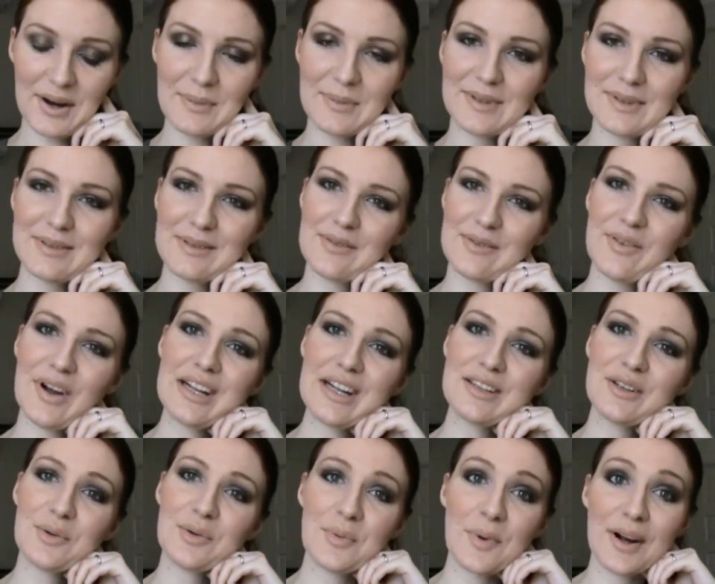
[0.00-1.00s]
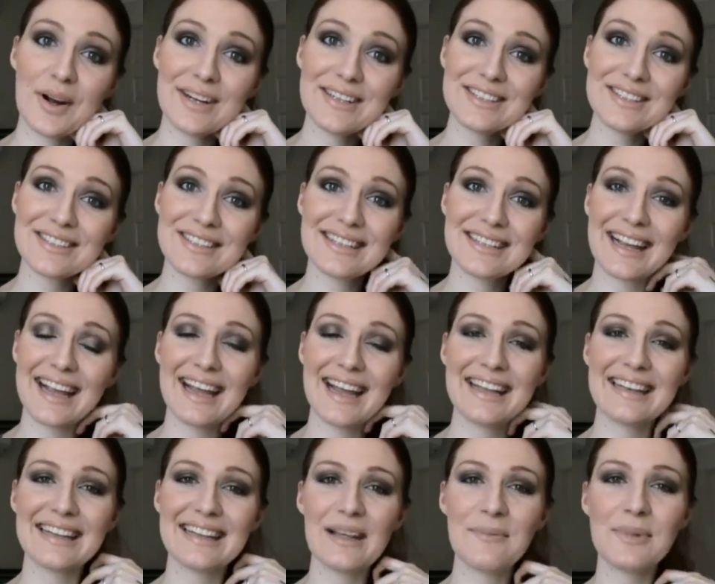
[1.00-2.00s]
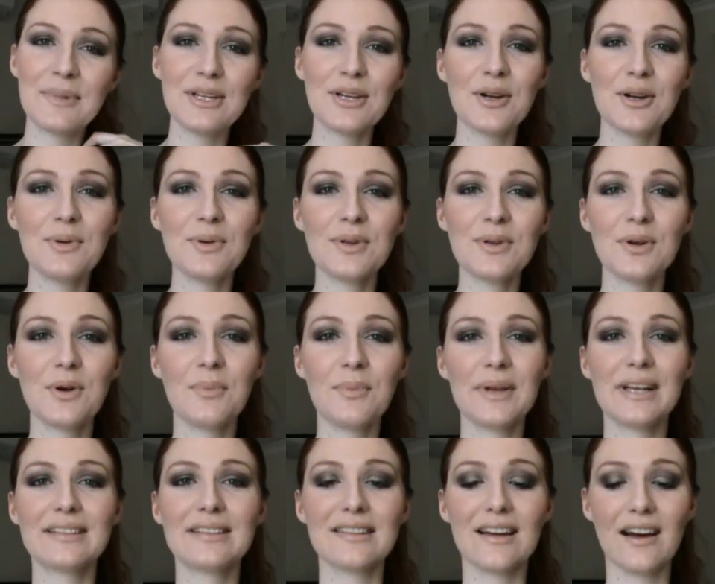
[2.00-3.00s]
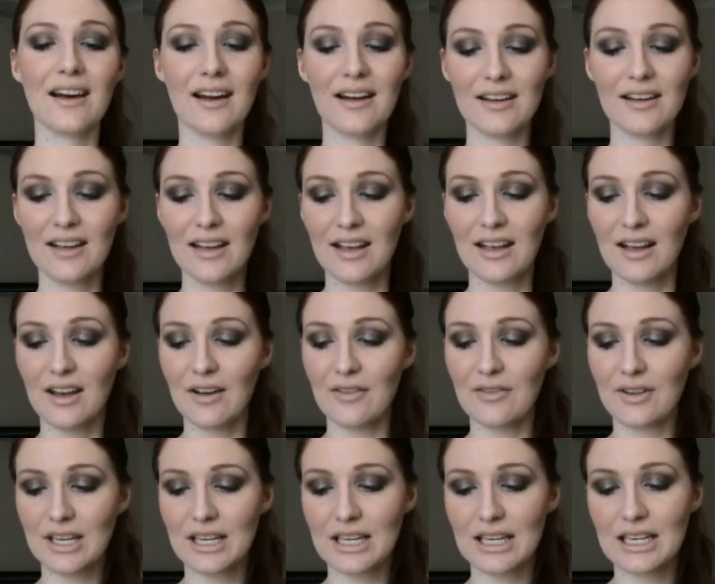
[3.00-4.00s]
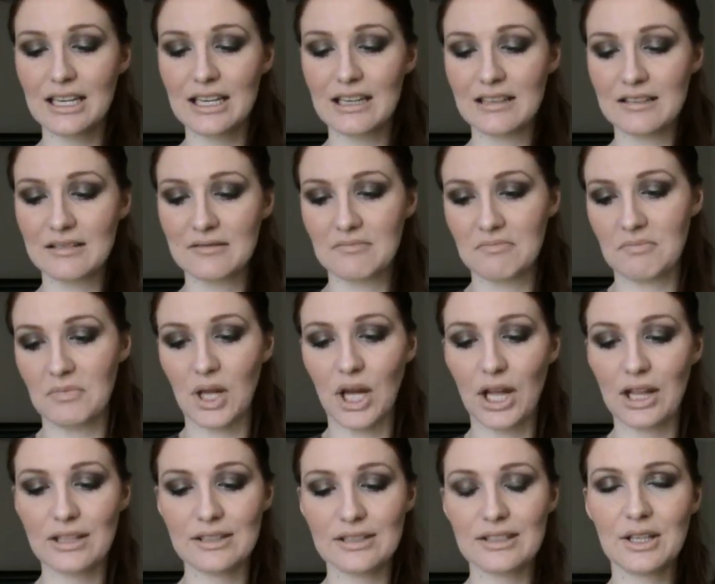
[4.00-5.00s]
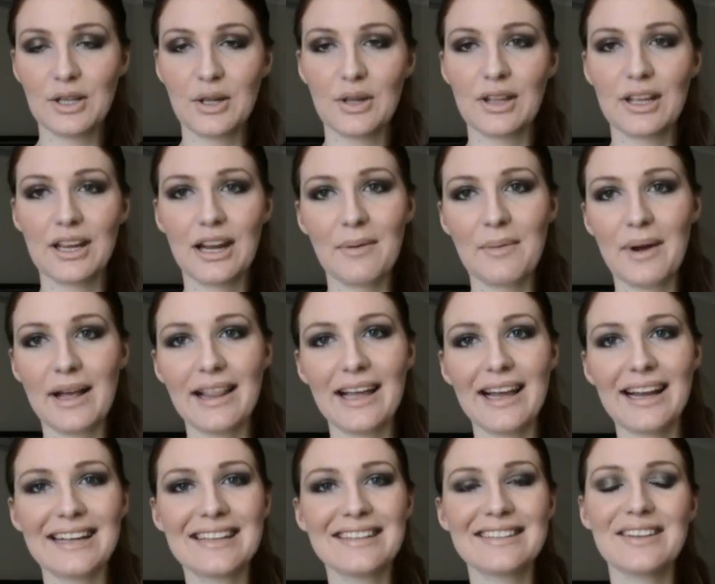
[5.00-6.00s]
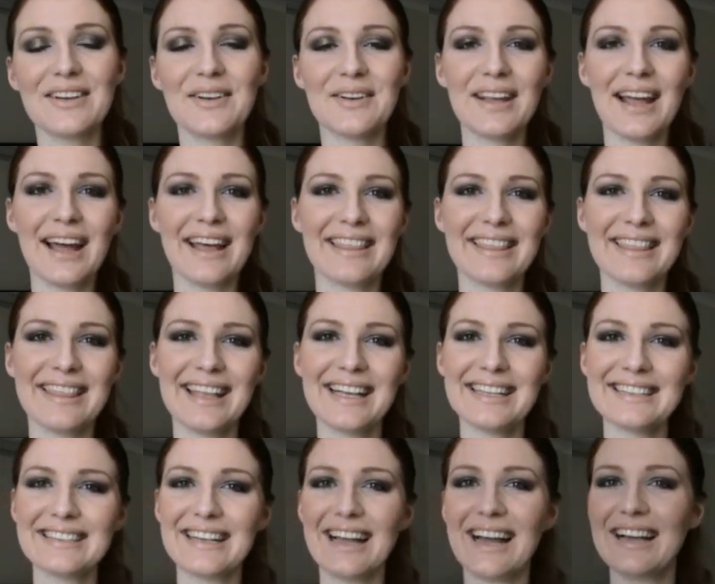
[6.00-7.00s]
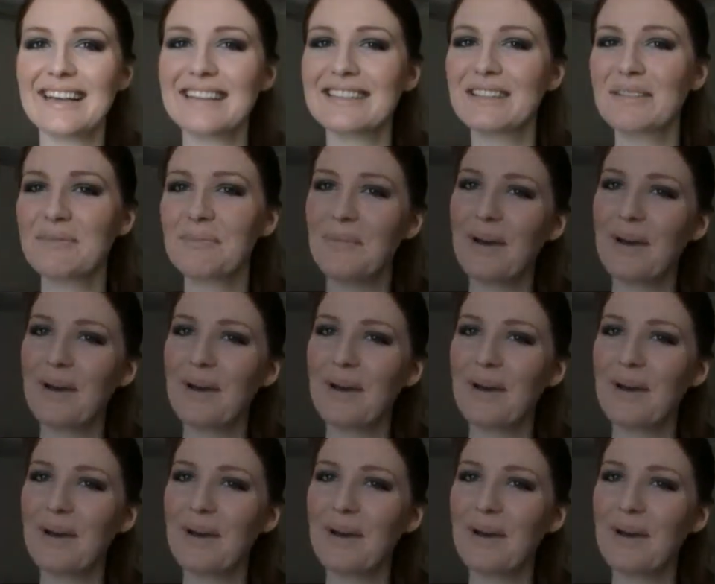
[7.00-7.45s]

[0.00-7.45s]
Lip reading: I hope this is fun to watch, and let me know what your picks are of any colors that you think I might like. So yeah, thanks guys.